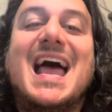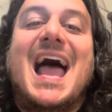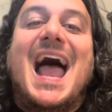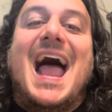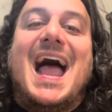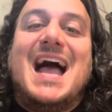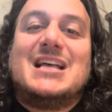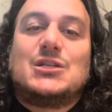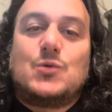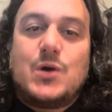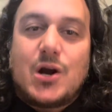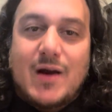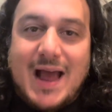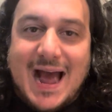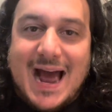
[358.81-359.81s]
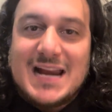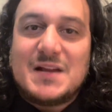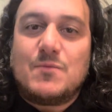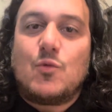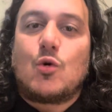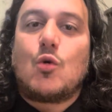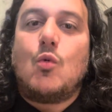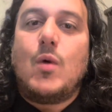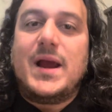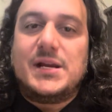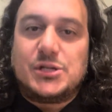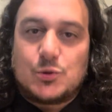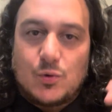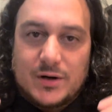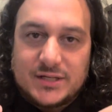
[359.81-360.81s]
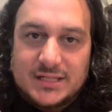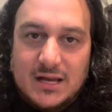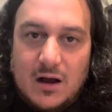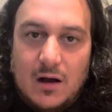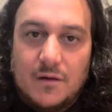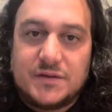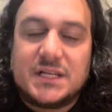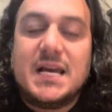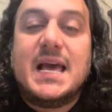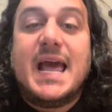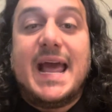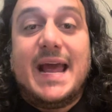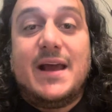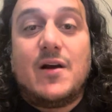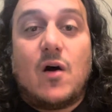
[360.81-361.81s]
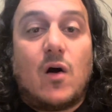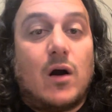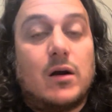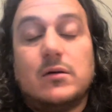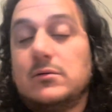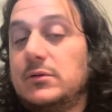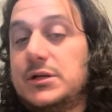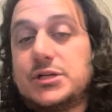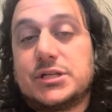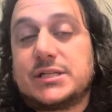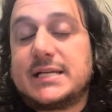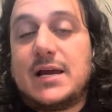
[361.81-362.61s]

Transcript: as we are adding more weight to ourselves in our, let's just say,